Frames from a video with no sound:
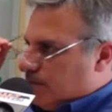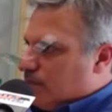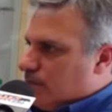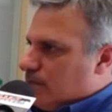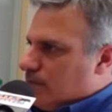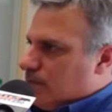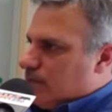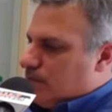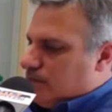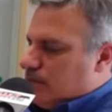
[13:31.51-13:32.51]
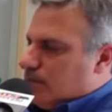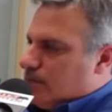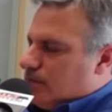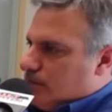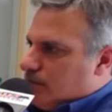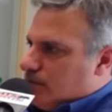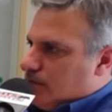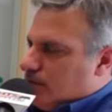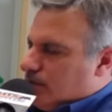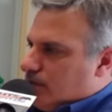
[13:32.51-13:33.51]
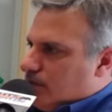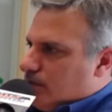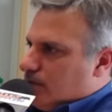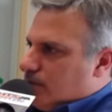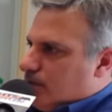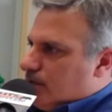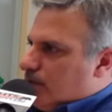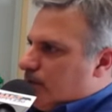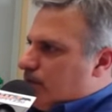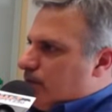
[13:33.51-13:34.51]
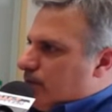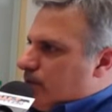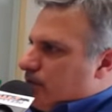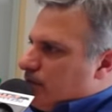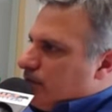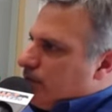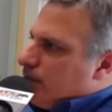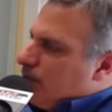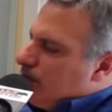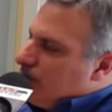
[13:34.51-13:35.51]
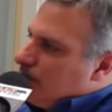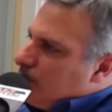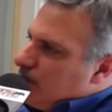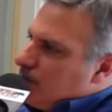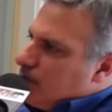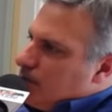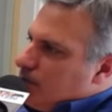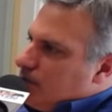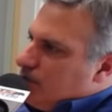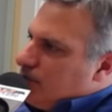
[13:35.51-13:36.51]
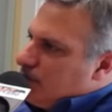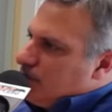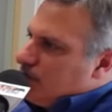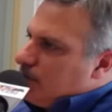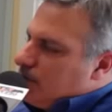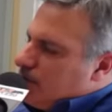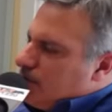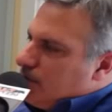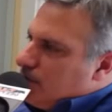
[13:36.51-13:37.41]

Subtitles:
(not speaking)